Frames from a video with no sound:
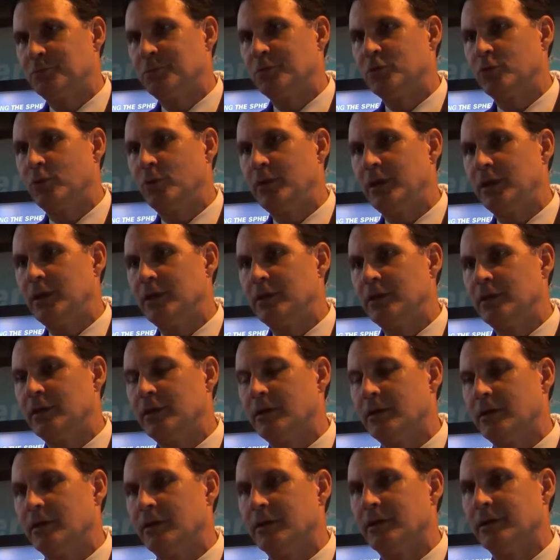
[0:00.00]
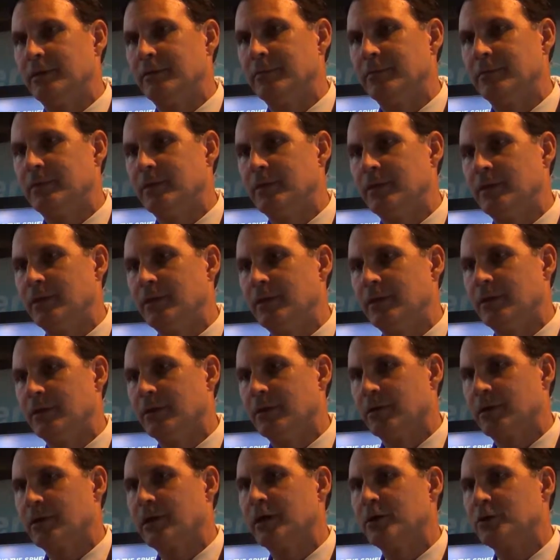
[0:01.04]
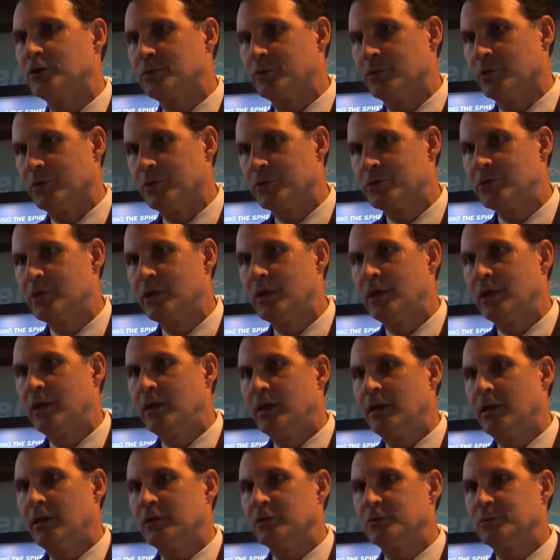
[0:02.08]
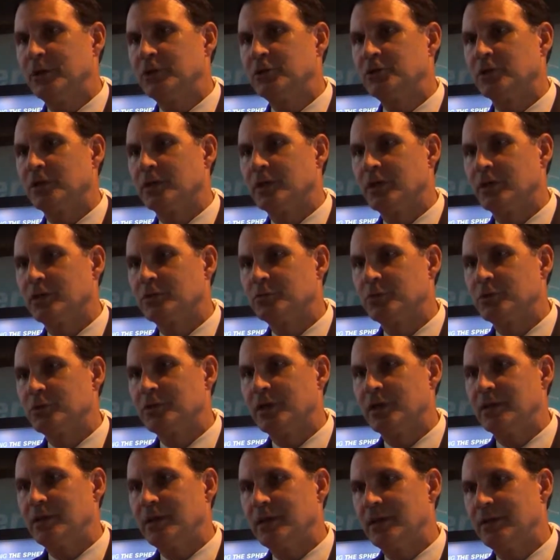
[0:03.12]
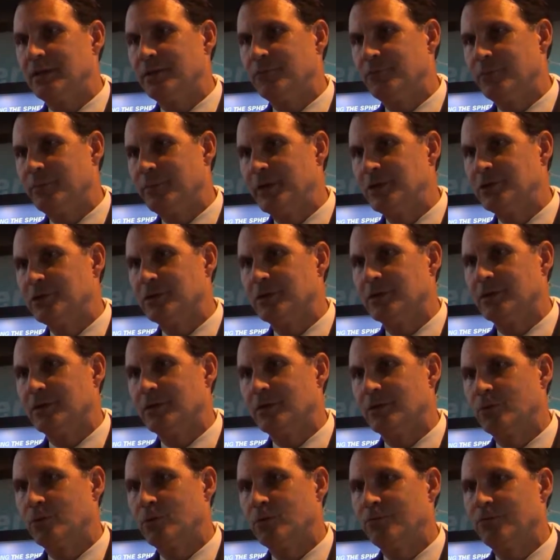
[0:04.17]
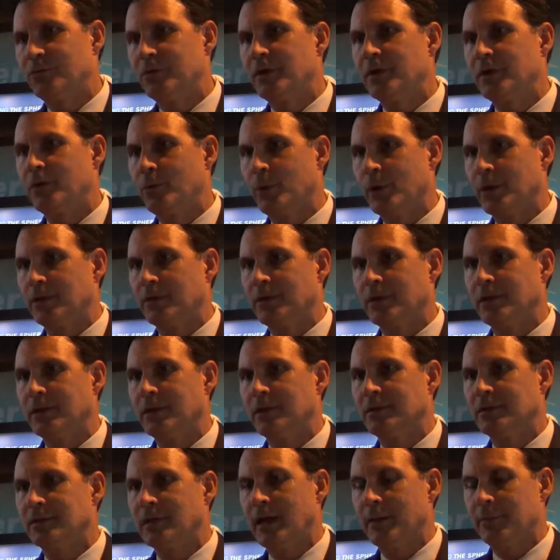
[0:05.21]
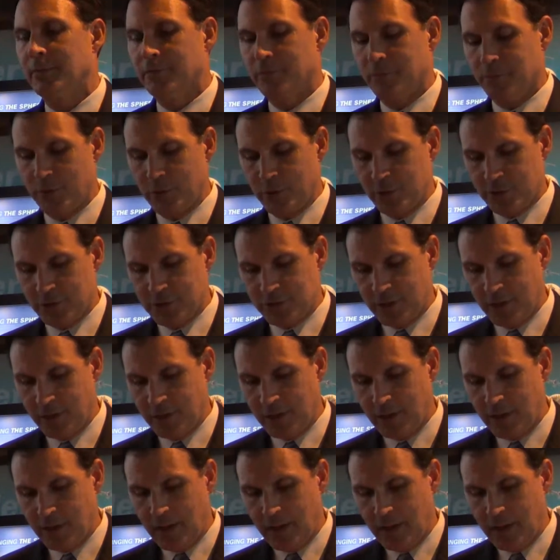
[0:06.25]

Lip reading: between our customers, especially customers that need information very quickly in time of emergency.